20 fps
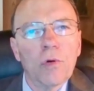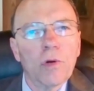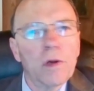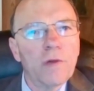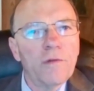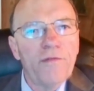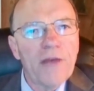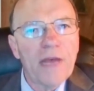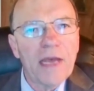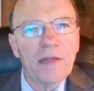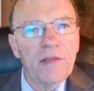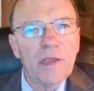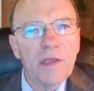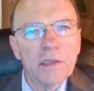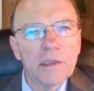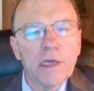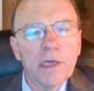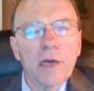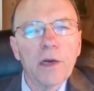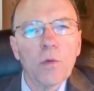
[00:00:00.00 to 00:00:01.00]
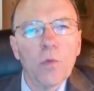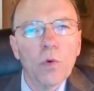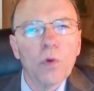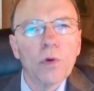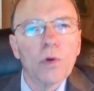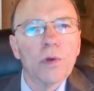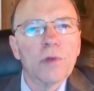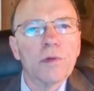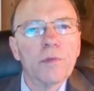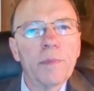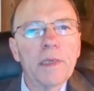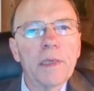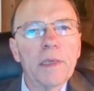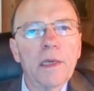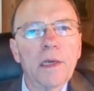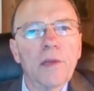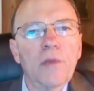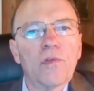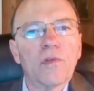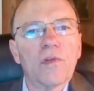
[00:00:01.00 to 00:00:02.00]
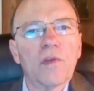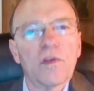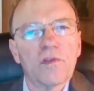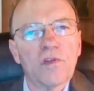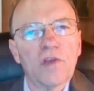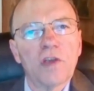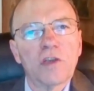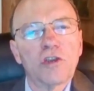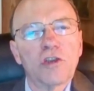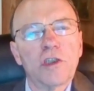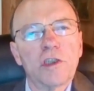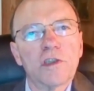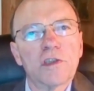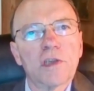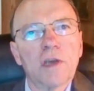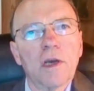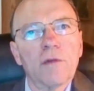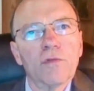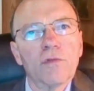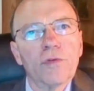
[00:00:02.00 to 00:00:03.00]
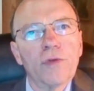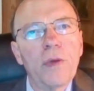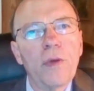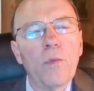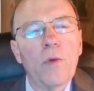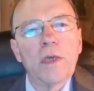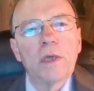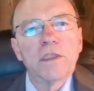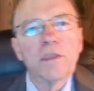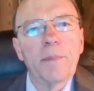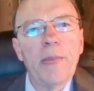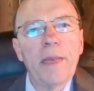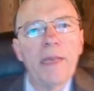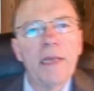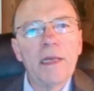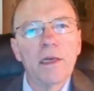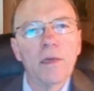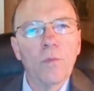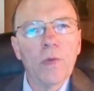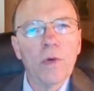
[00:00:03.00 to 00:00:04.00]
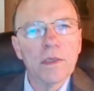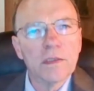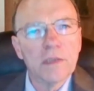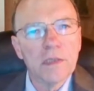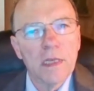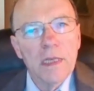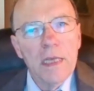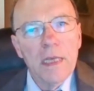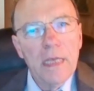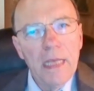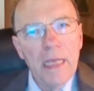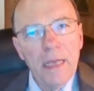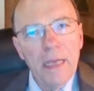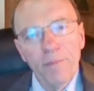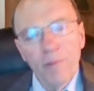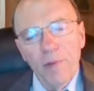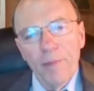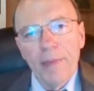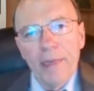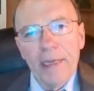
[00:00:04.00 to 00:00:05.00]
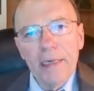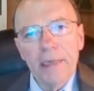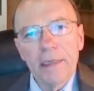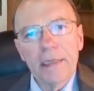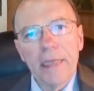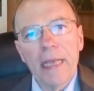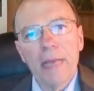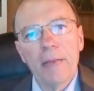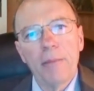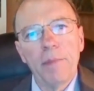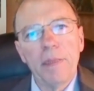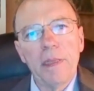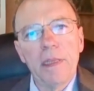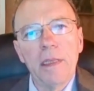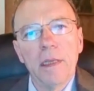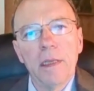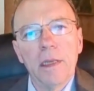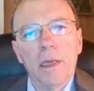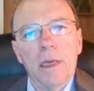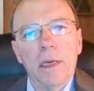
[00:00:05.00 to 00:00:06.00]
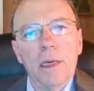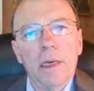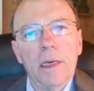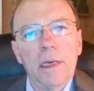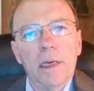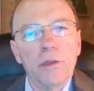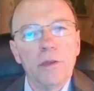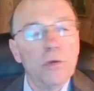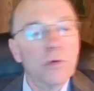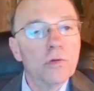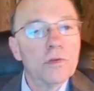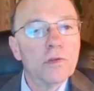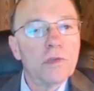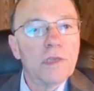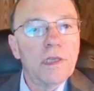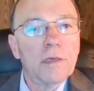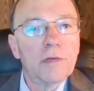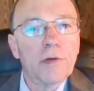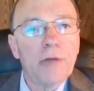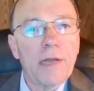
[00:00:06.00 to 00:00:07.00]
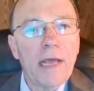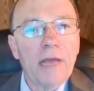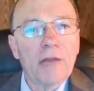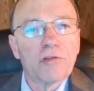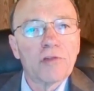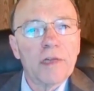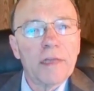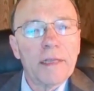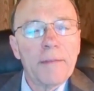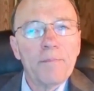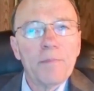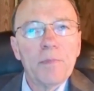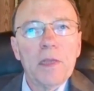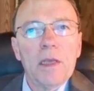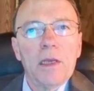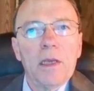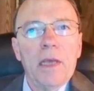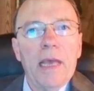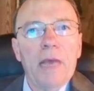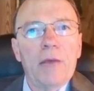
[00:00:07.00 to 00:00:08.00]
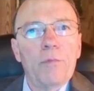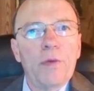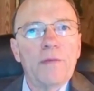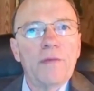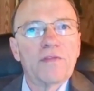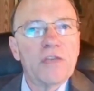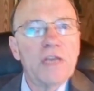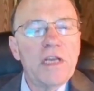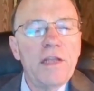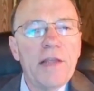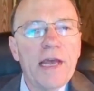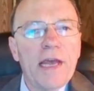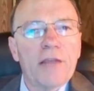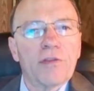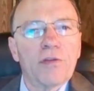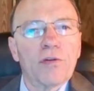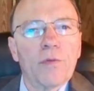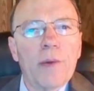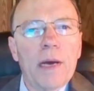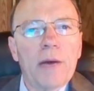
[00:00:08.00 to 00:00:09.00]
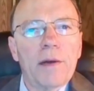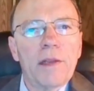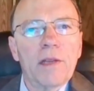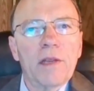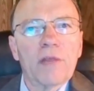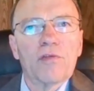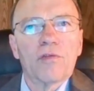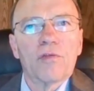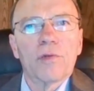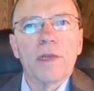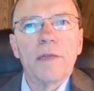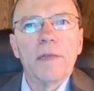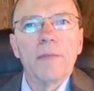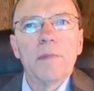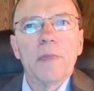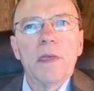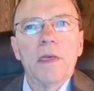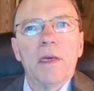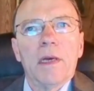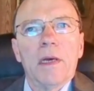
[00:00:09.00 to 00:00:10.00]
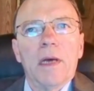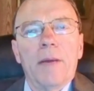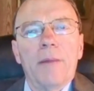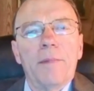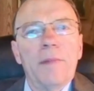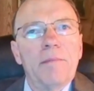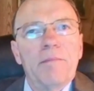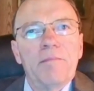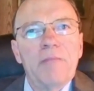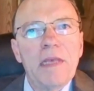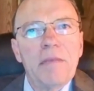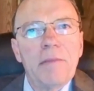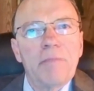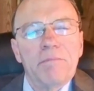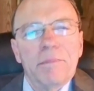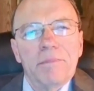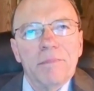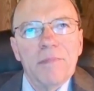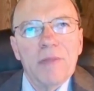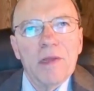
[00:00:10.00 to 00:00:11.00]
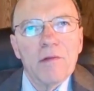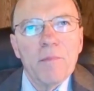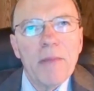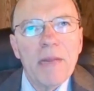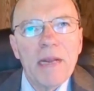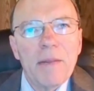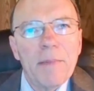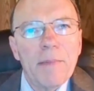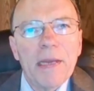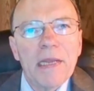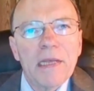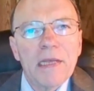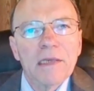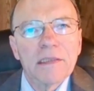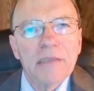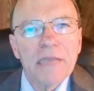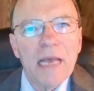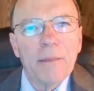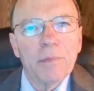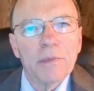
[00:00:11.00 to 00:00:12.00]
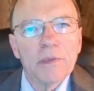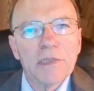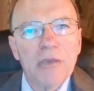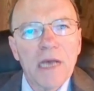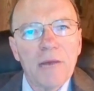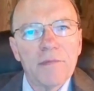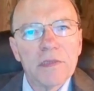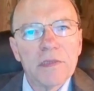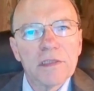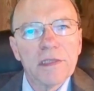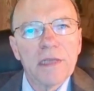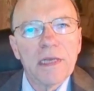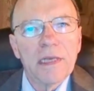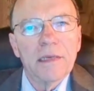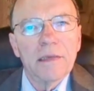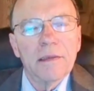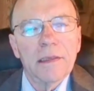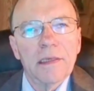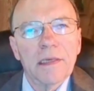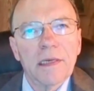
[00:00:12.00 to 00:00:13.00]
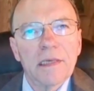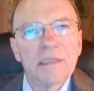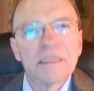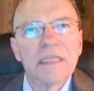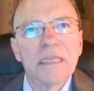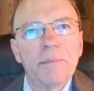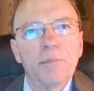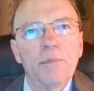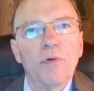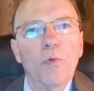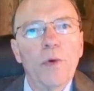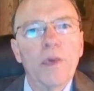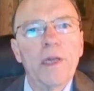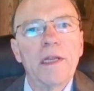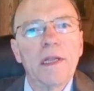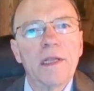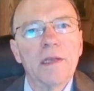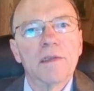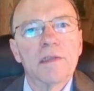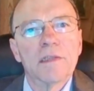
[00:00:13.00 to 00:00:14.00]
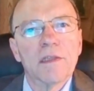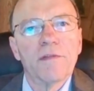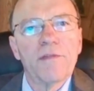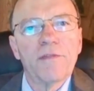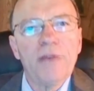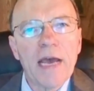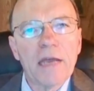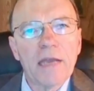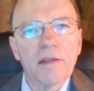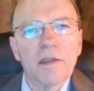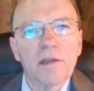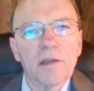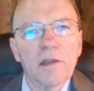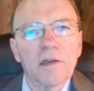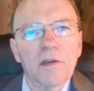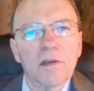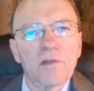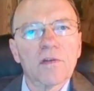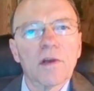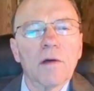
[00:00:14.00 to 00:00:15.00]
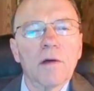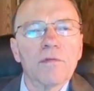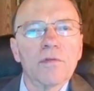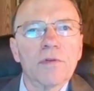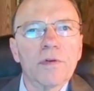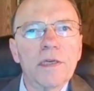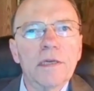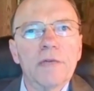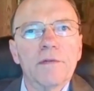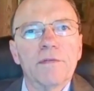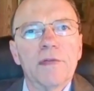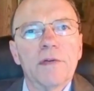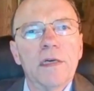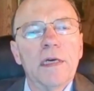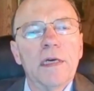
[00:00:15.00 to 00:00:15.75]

or in fact the entire world, because such a discovery, once made and once implemented, can be used internationally. And we've seen that throughout history. There are many, many examples, obviously. A simple one is the fact that the discovery